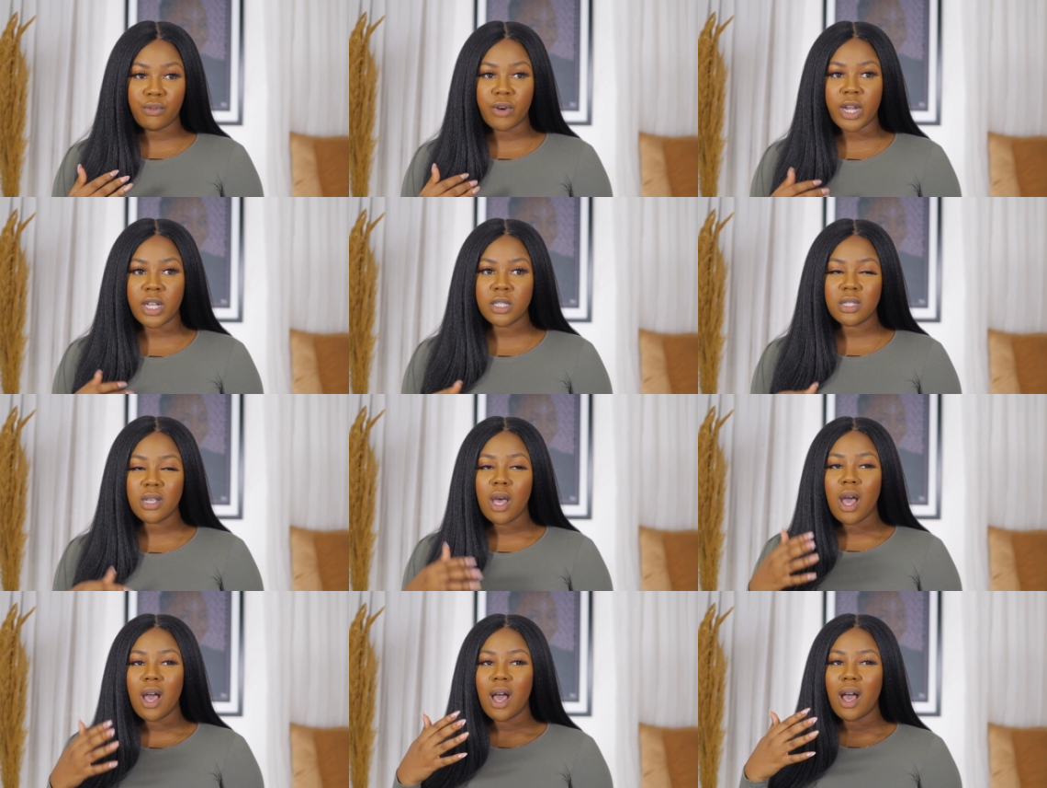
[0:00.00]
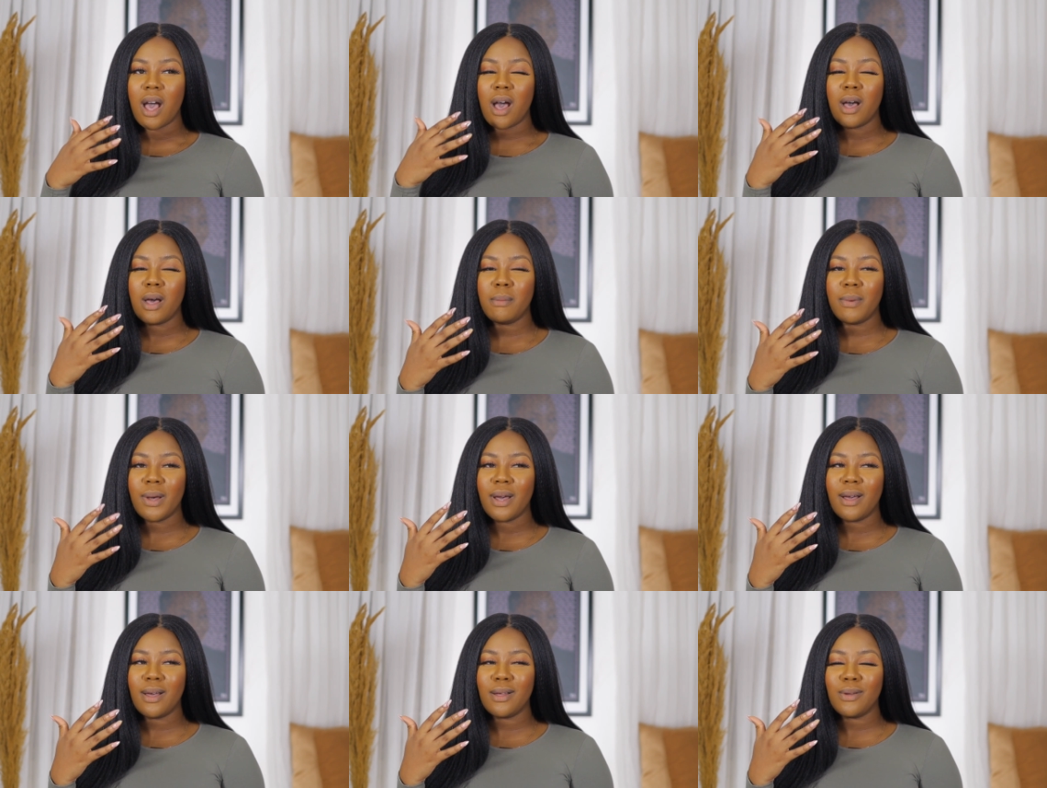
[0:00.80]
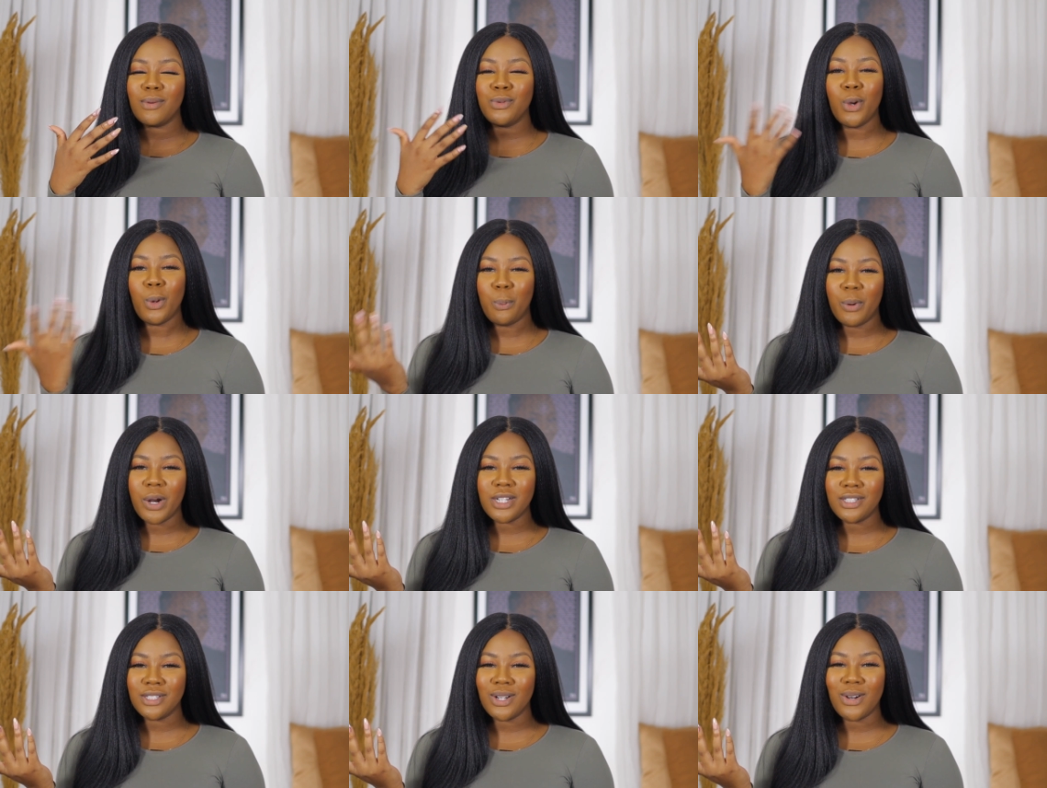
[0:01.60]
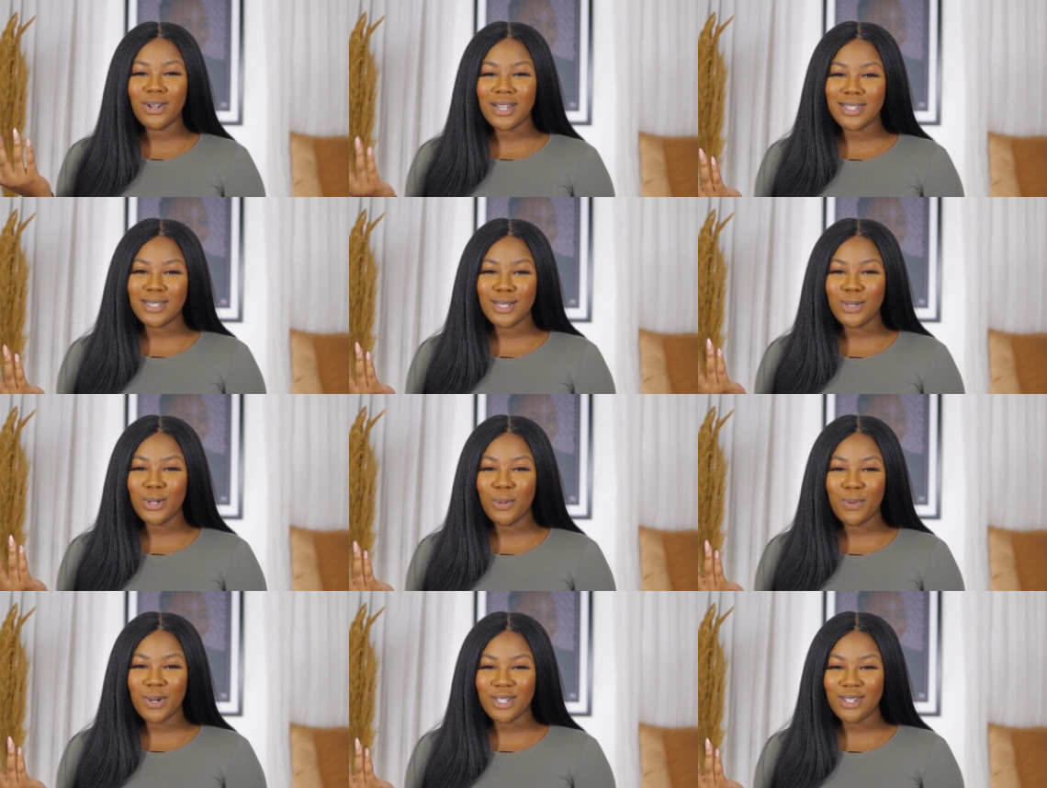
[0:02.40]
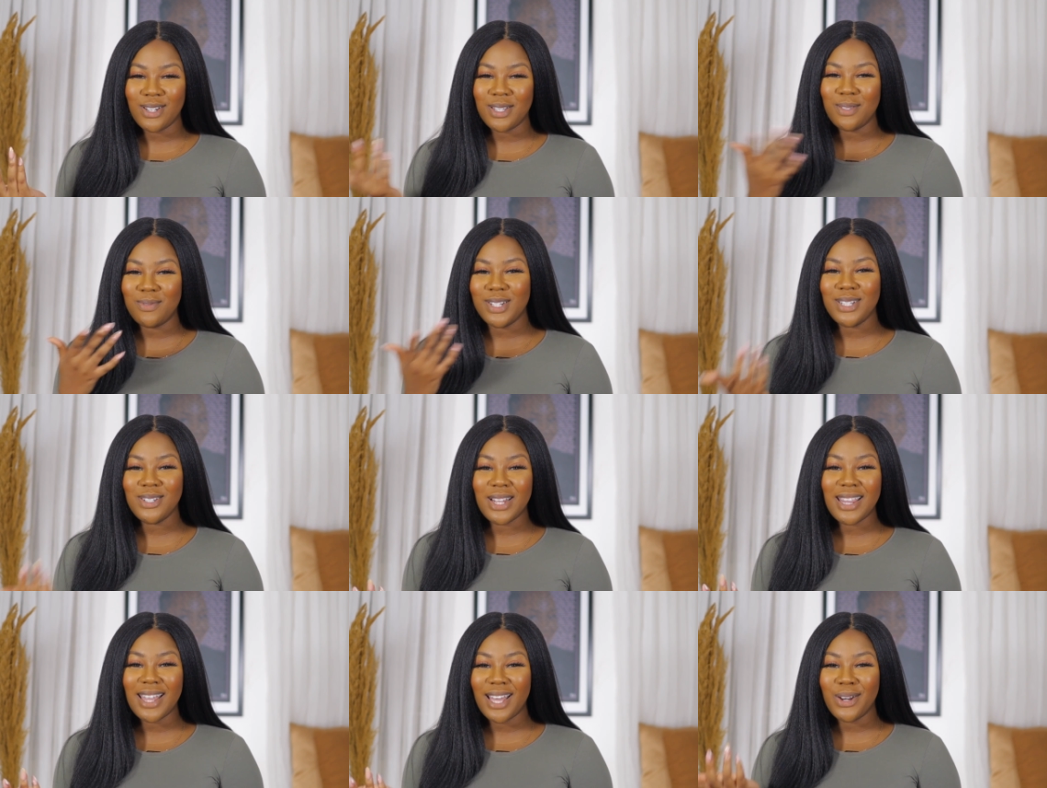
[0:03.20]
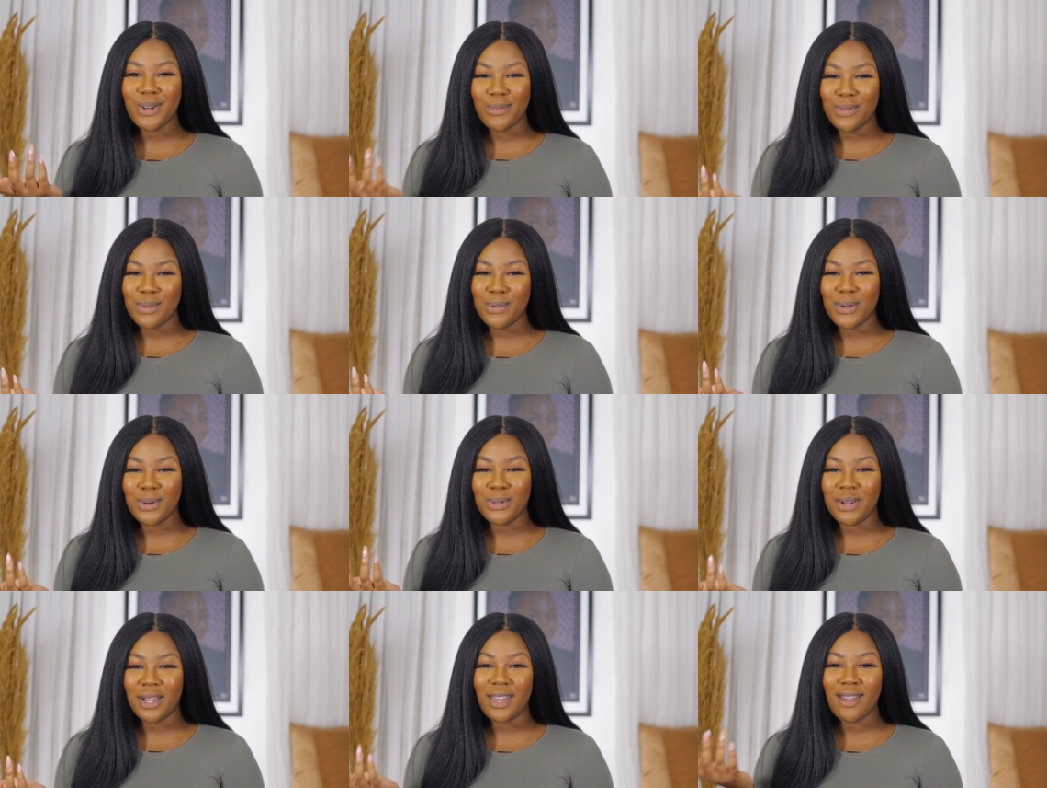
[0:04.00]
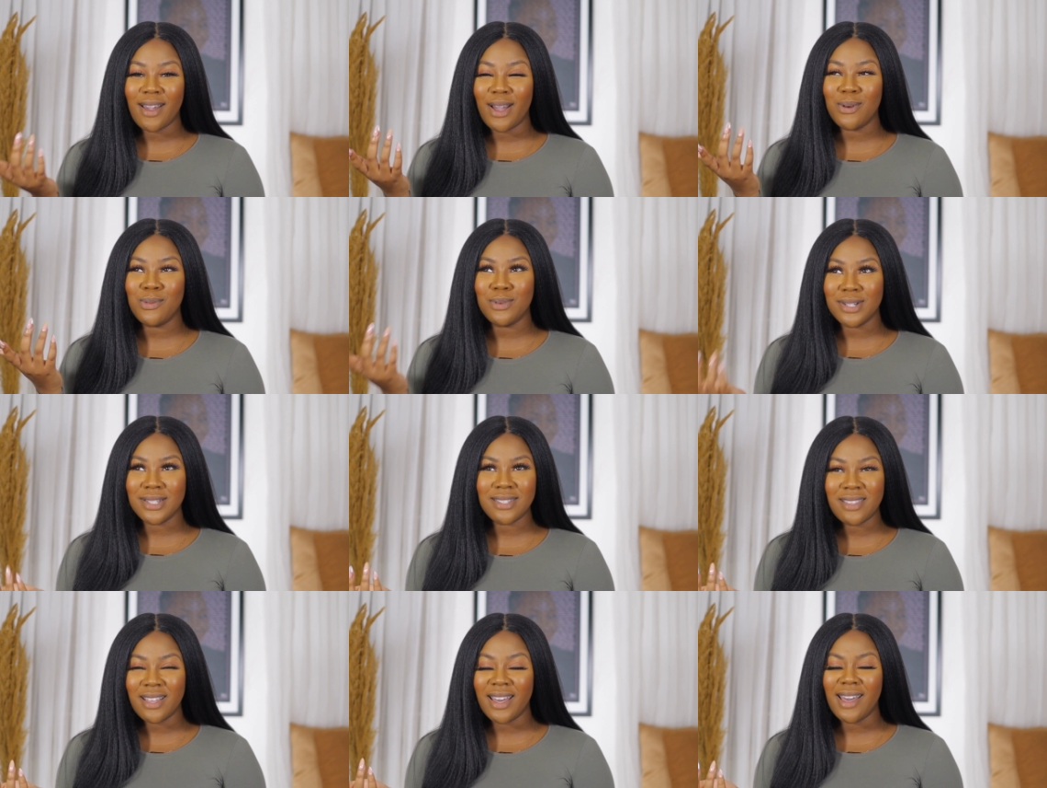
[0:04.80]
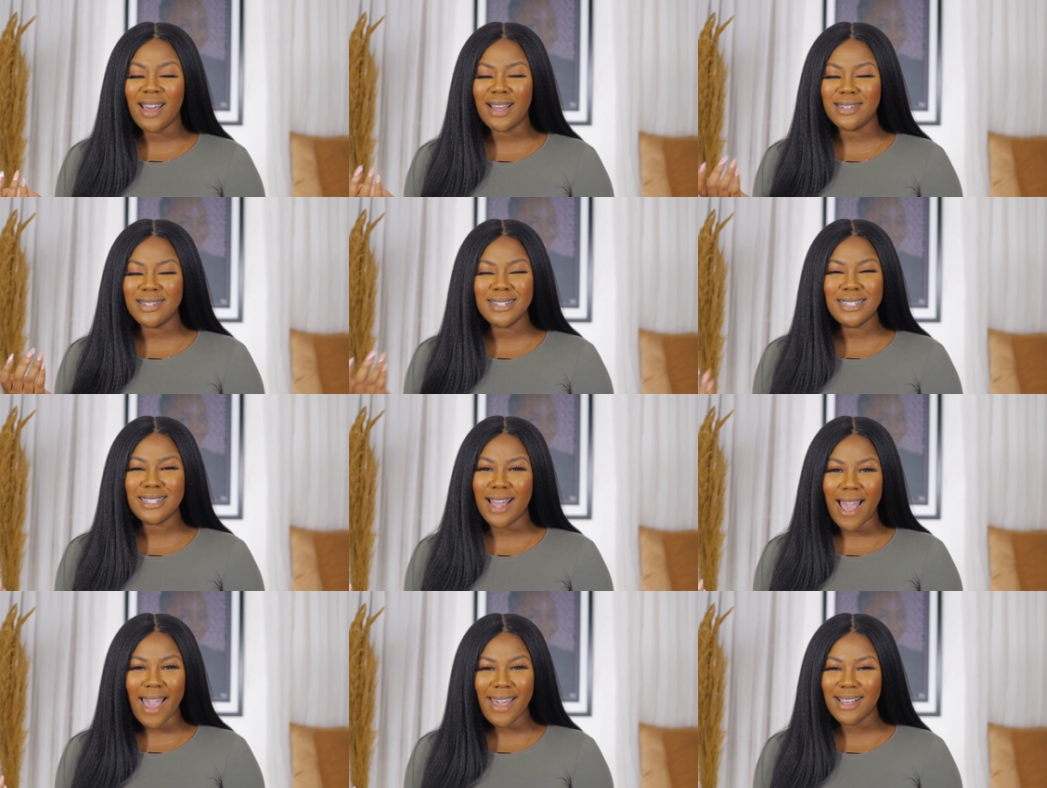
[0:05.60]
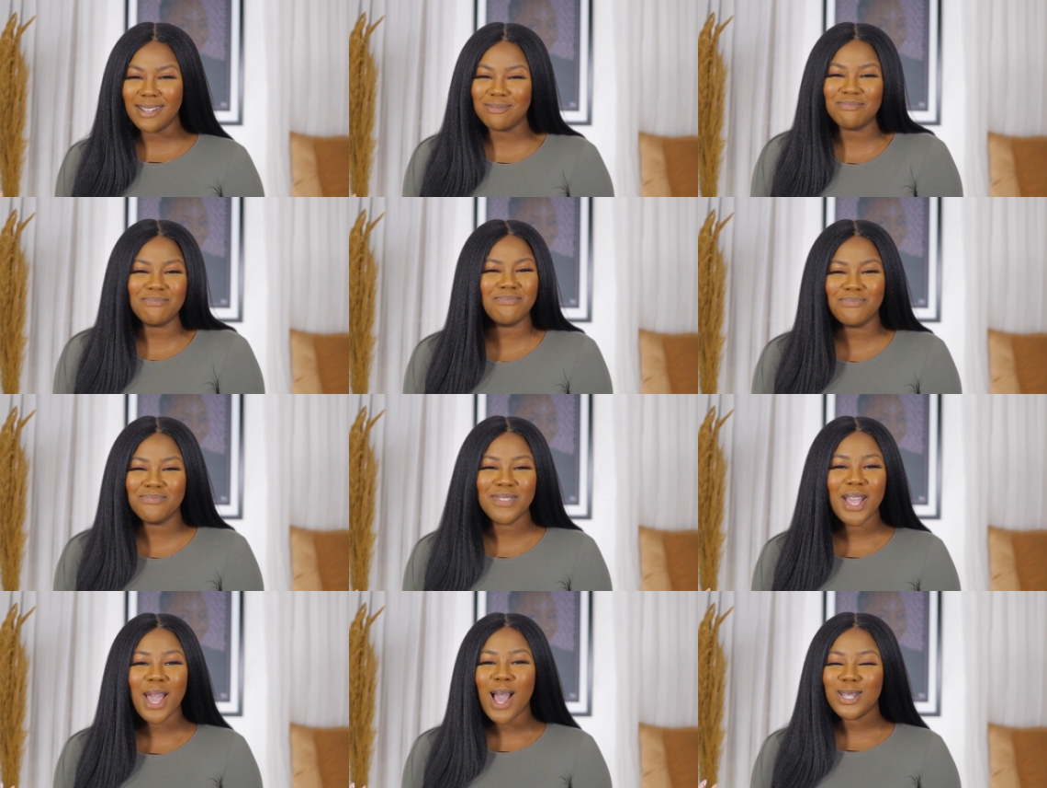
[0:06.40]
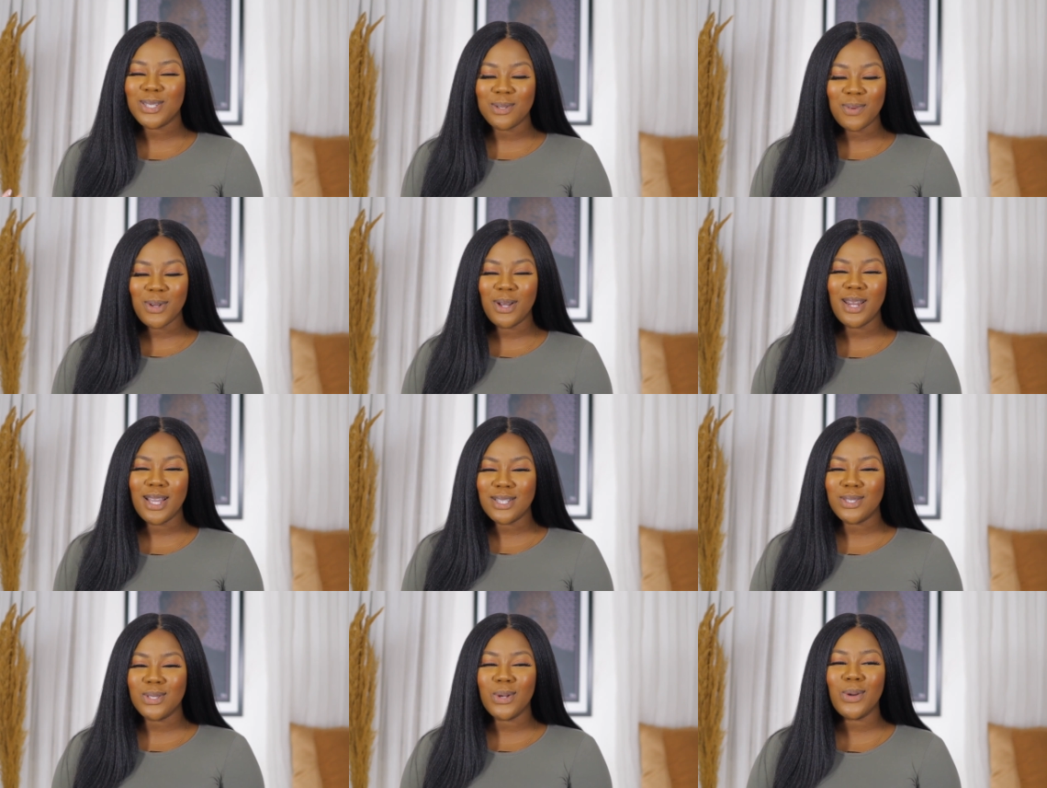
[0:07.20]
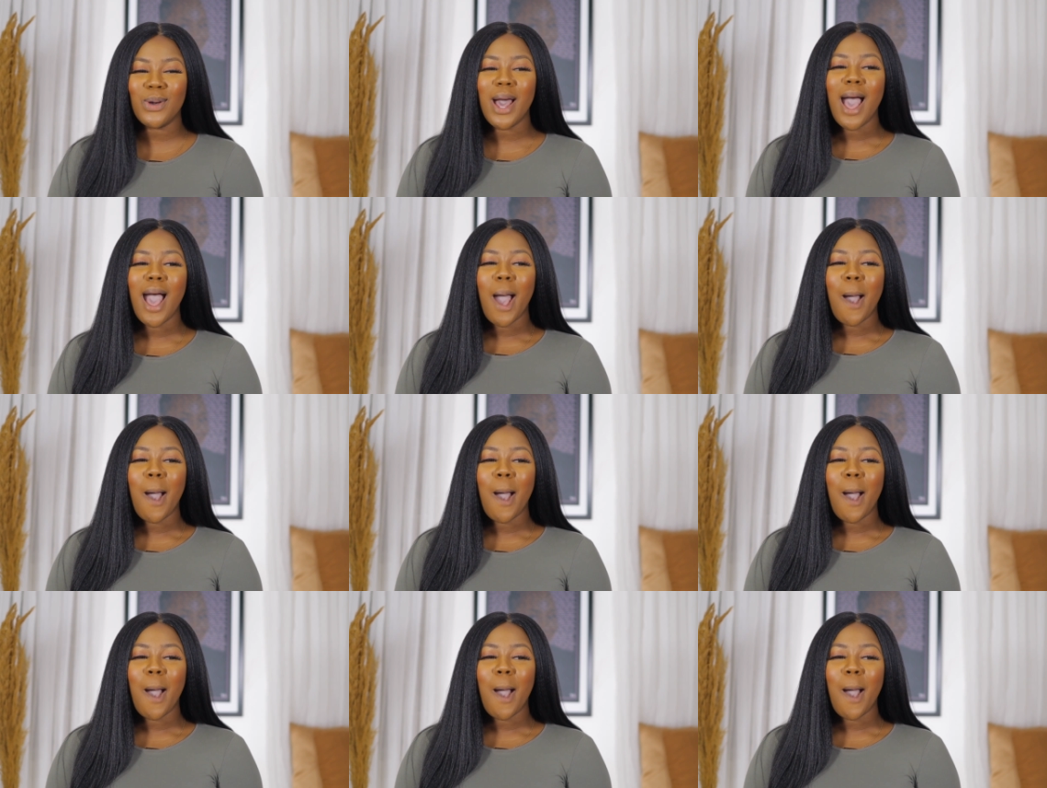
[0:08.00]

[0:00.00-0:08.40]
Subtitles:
friends, no pressure, honestly, no pressure. It's really not the end of the world, okay? I was there. I didn't die, to be honest. So,